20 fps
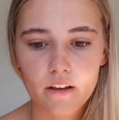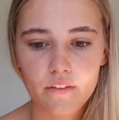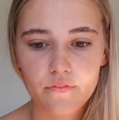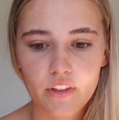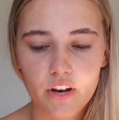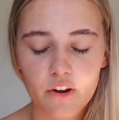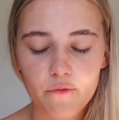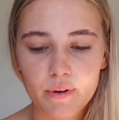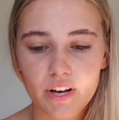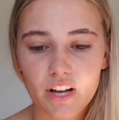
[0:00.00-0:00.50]

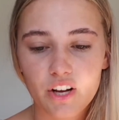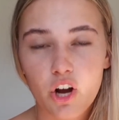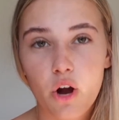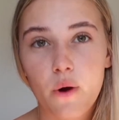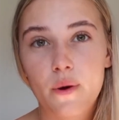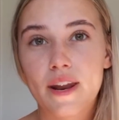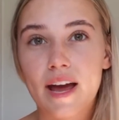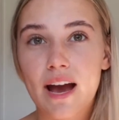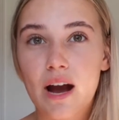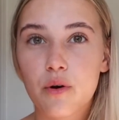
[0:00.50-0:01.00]
then I've been like
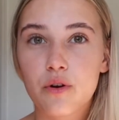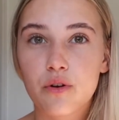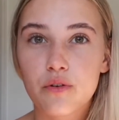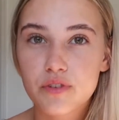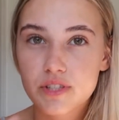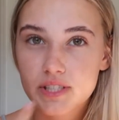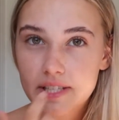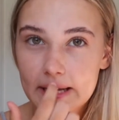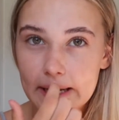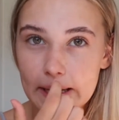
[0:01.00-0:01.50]
going out and
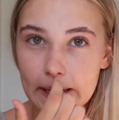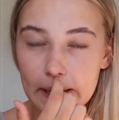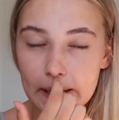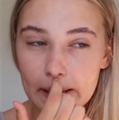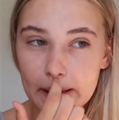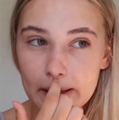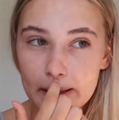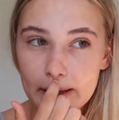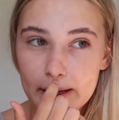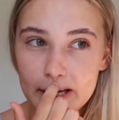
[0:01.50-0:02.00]
obviously
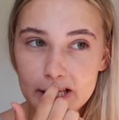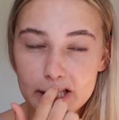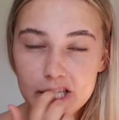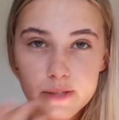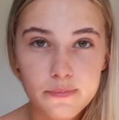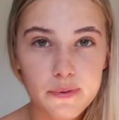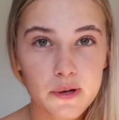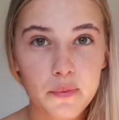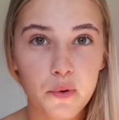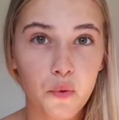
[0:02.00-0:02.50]
it's
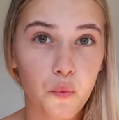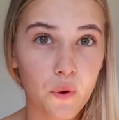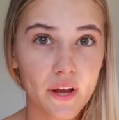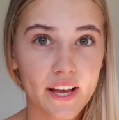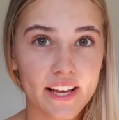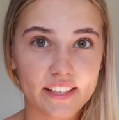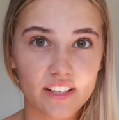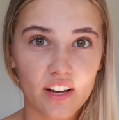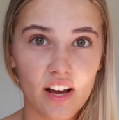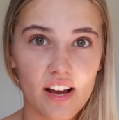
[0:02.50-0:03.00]
just been a bit
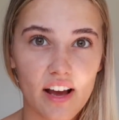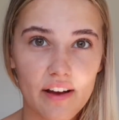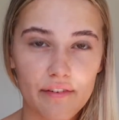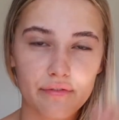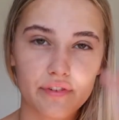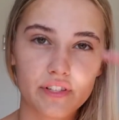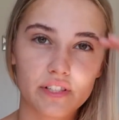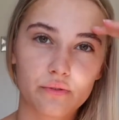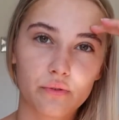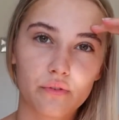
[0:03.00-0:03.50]
weird like
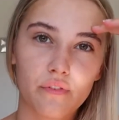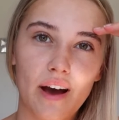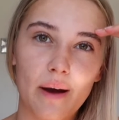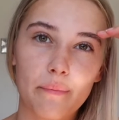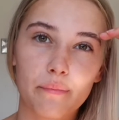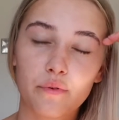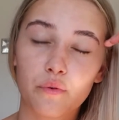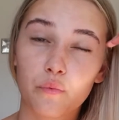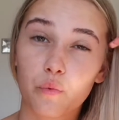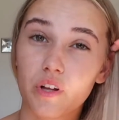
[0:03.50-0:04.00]
everything sort of
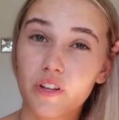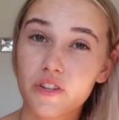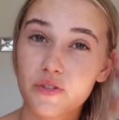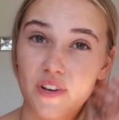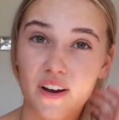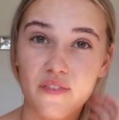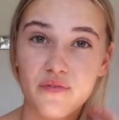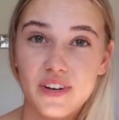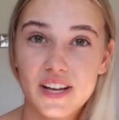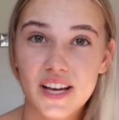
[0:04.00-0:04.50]
happened at once I
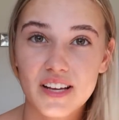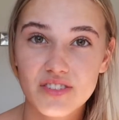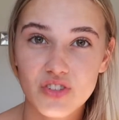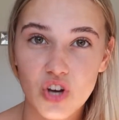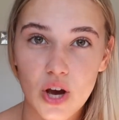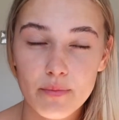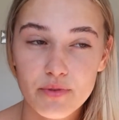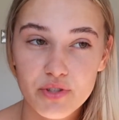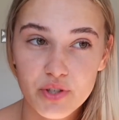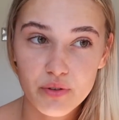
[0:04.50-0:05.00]
haven't really had
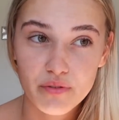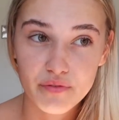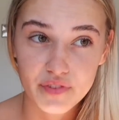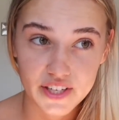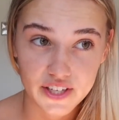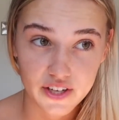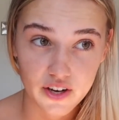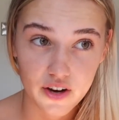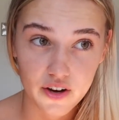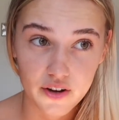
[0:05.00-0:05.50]
time to do a
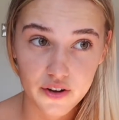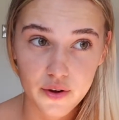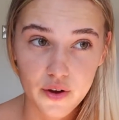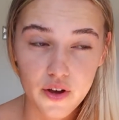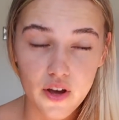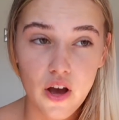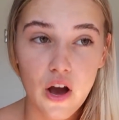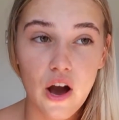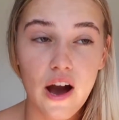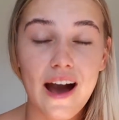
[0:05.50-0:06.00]
video I
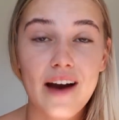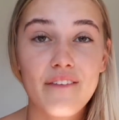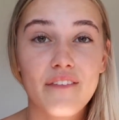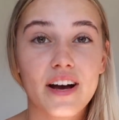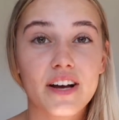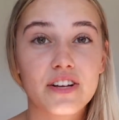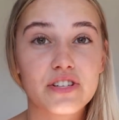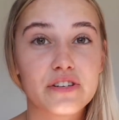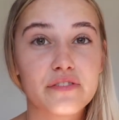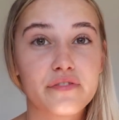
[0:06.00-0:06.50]
have
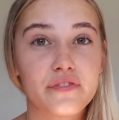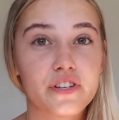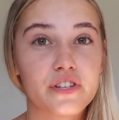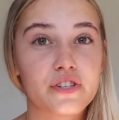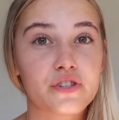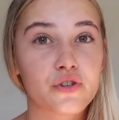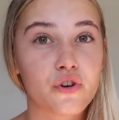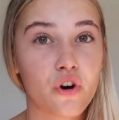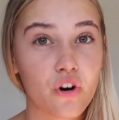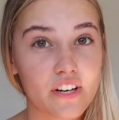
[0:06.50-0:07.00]
actually
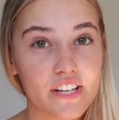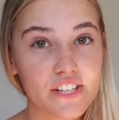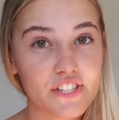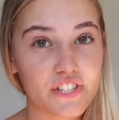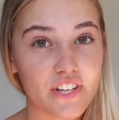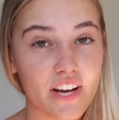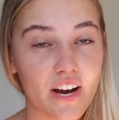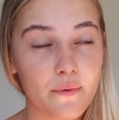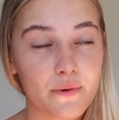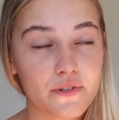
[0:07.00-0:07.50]
finished
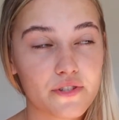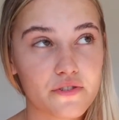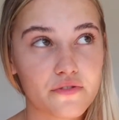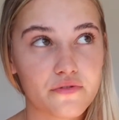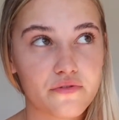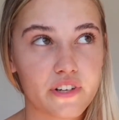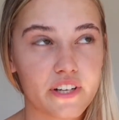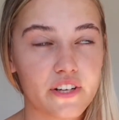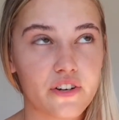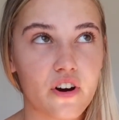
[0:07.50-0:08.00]
college now which is
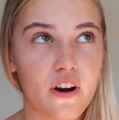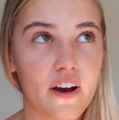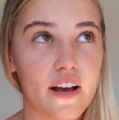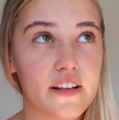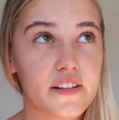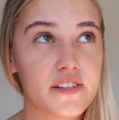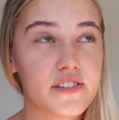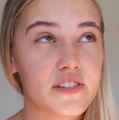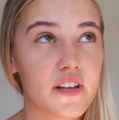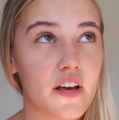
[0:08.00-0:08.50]
really
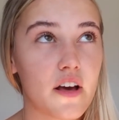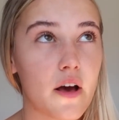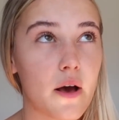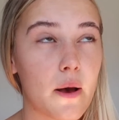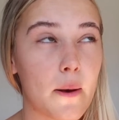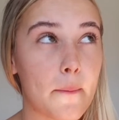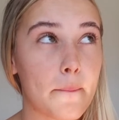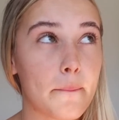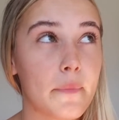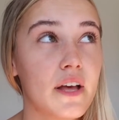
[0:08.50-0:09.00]
nice
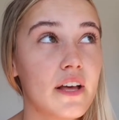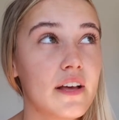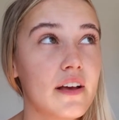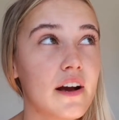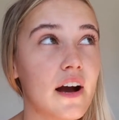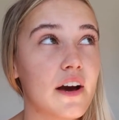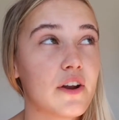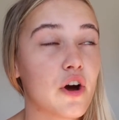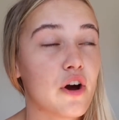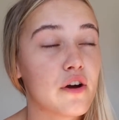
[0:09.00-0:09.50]
um,
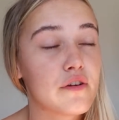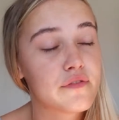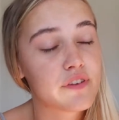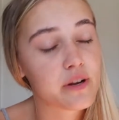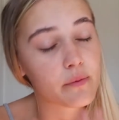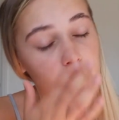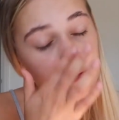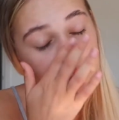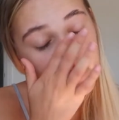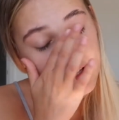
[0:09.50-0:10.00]
and hopefully
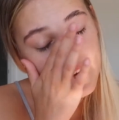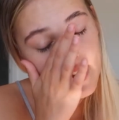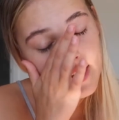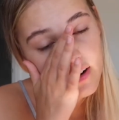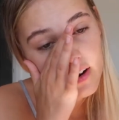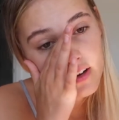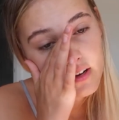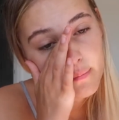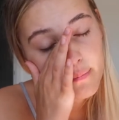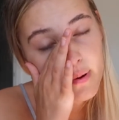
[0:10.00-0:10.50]
I'm going to be getting
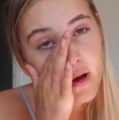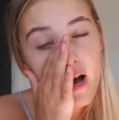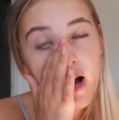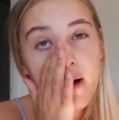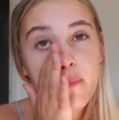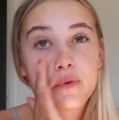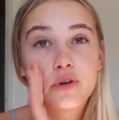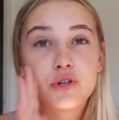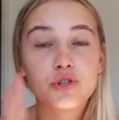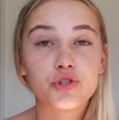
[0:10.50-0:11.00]
like a
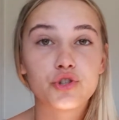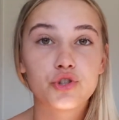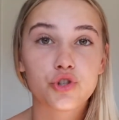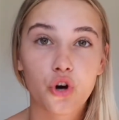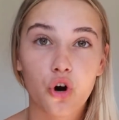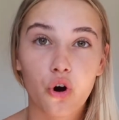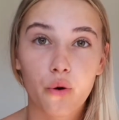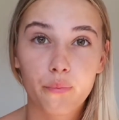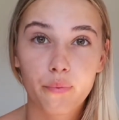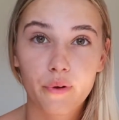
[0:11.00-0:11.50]
permanent
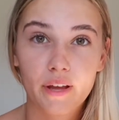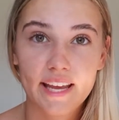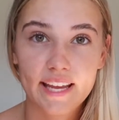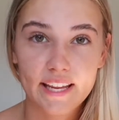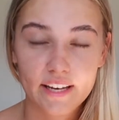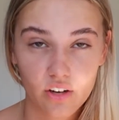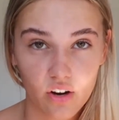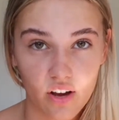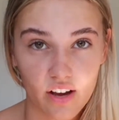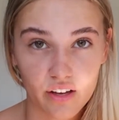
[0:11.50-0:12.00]
job
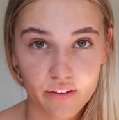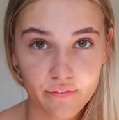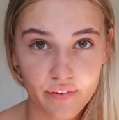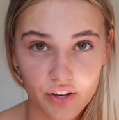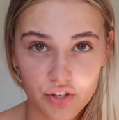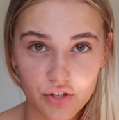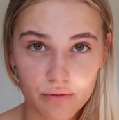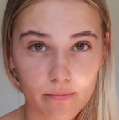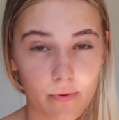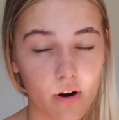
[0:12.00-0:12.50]
in like
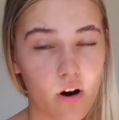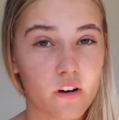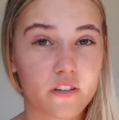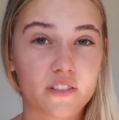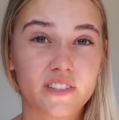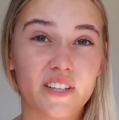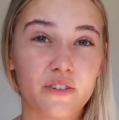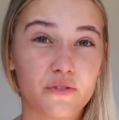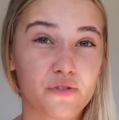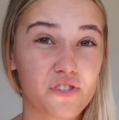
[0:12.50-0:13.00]
fashion
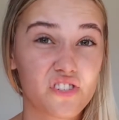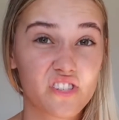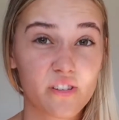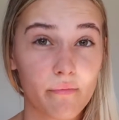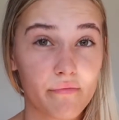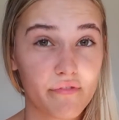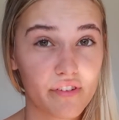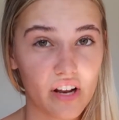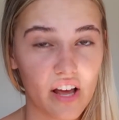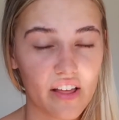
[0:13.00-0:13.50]
marketing or just
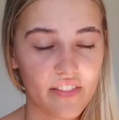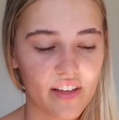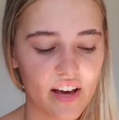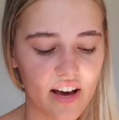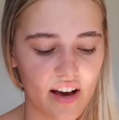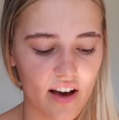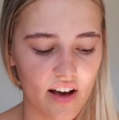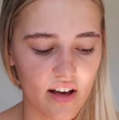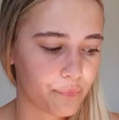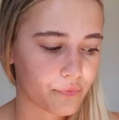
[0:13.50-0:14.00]
something like
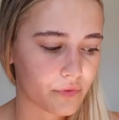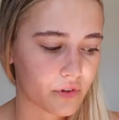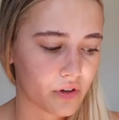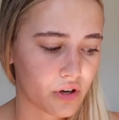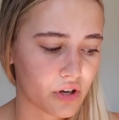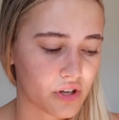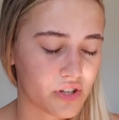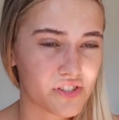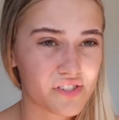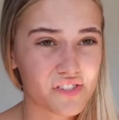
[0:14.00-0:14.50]
that
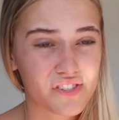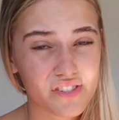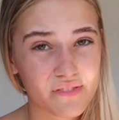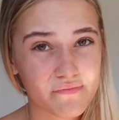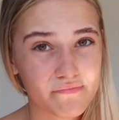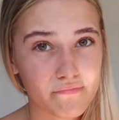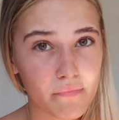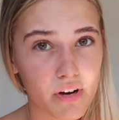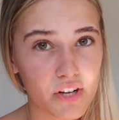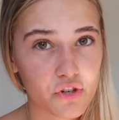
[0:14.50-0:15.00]
because
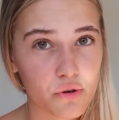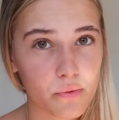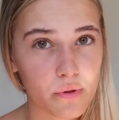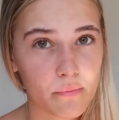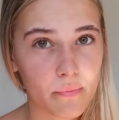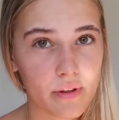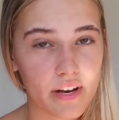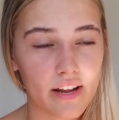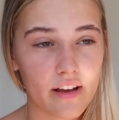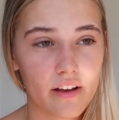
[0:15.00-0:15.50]
my job at the
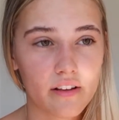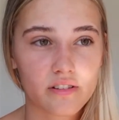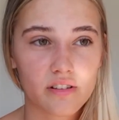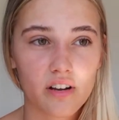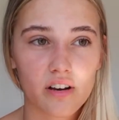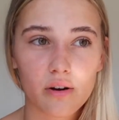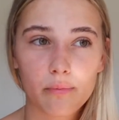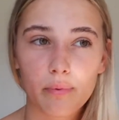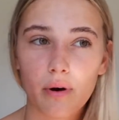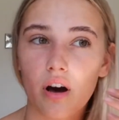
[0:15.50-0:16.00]
minute is
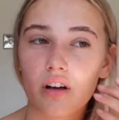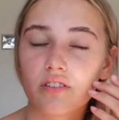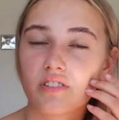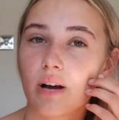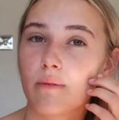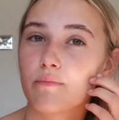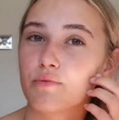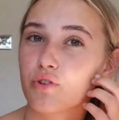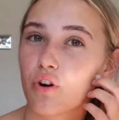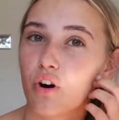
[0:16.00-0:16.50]
like a
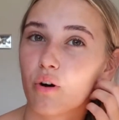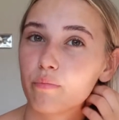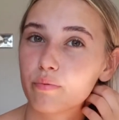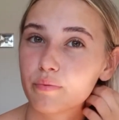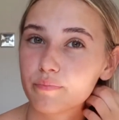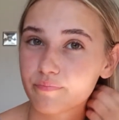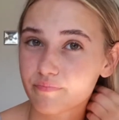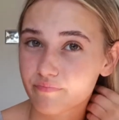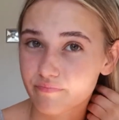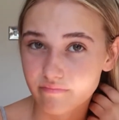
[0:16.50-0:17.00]
part-time job
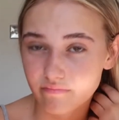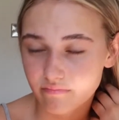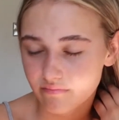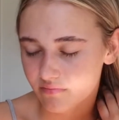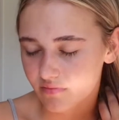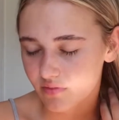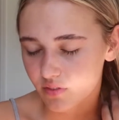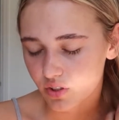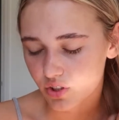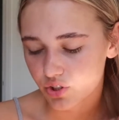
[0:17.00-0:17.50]

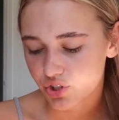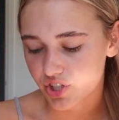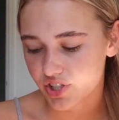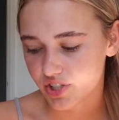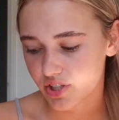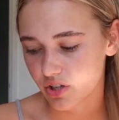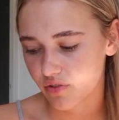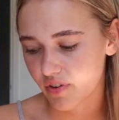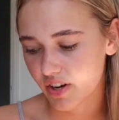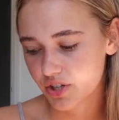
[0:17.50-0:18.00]

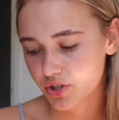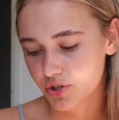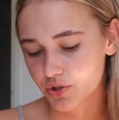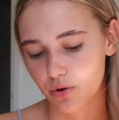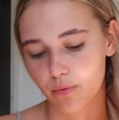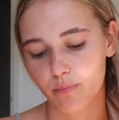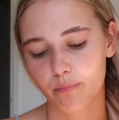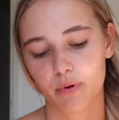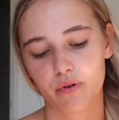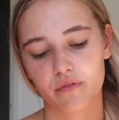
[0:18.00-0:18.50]
just in a
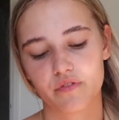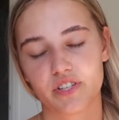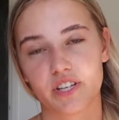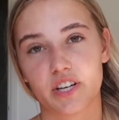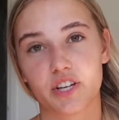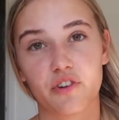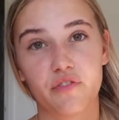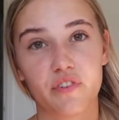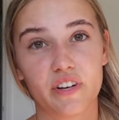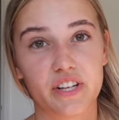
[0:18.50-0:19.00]
restaurant but obviously
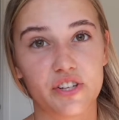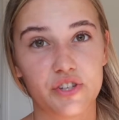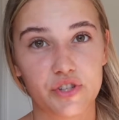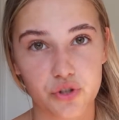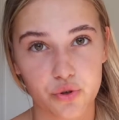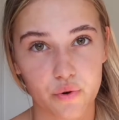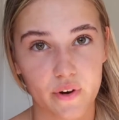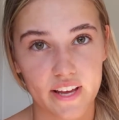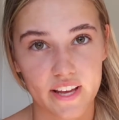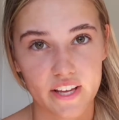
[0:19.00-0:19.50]
I don't really
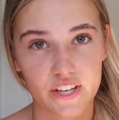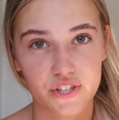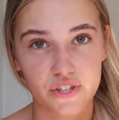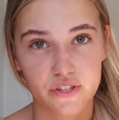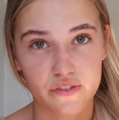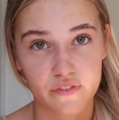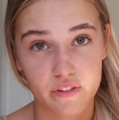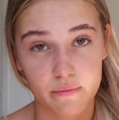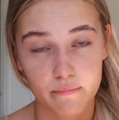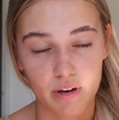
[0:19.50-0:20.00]
enjoy it it's
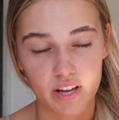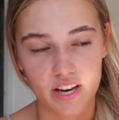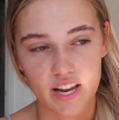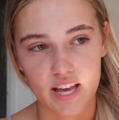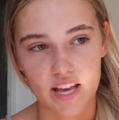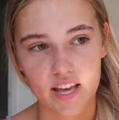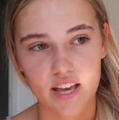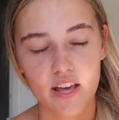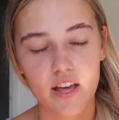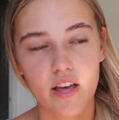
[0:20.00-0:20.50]
just for the
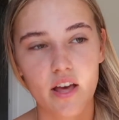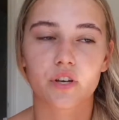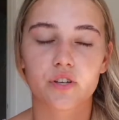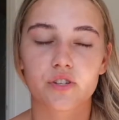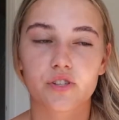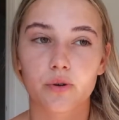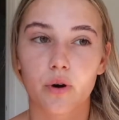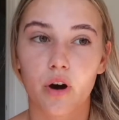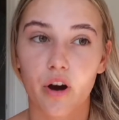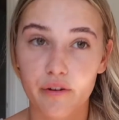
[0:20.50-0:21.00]
money
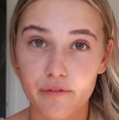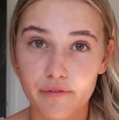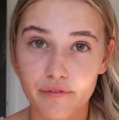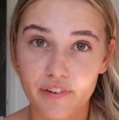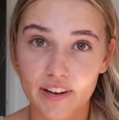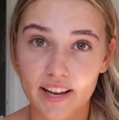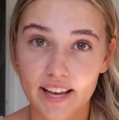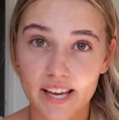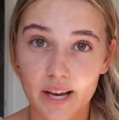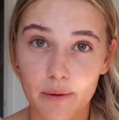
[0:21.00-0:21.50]
so
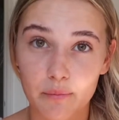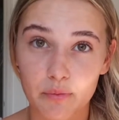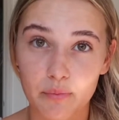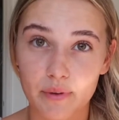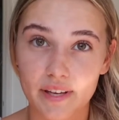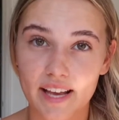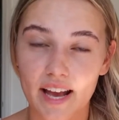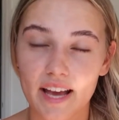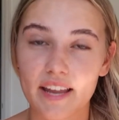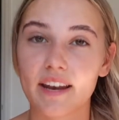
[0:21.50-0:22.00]
hopefully I'm gonna
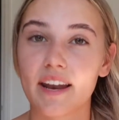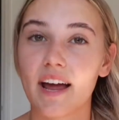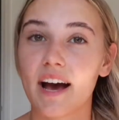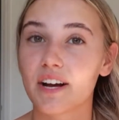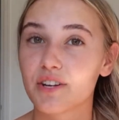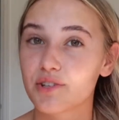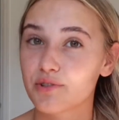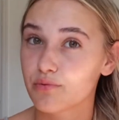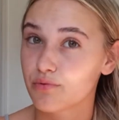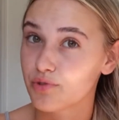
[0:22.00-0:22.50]
be getting an
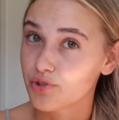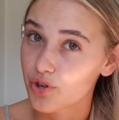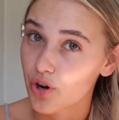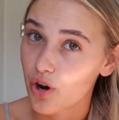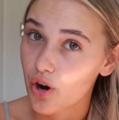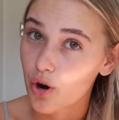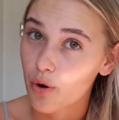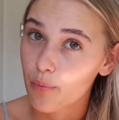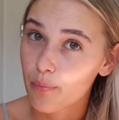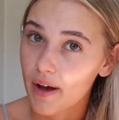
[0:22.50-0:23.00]
actual
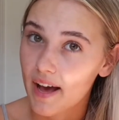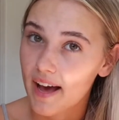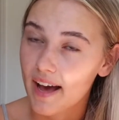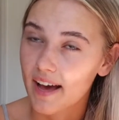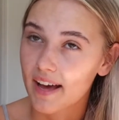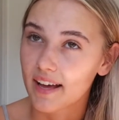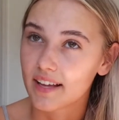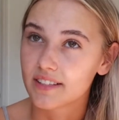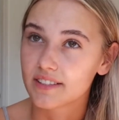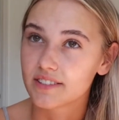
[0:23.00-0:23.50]
job
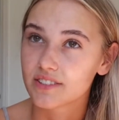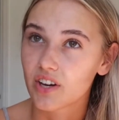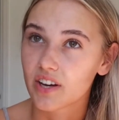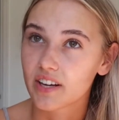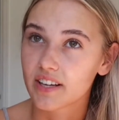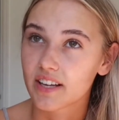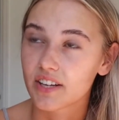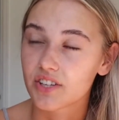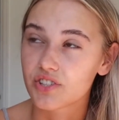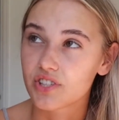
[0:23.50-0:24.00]
and I
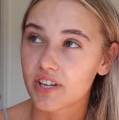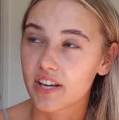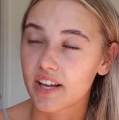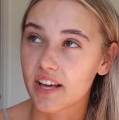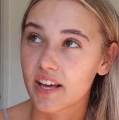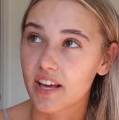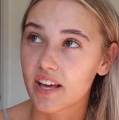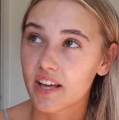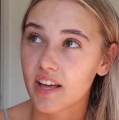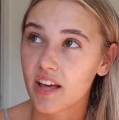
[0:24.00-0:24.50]
can
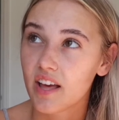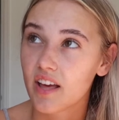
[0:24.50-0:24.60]
actually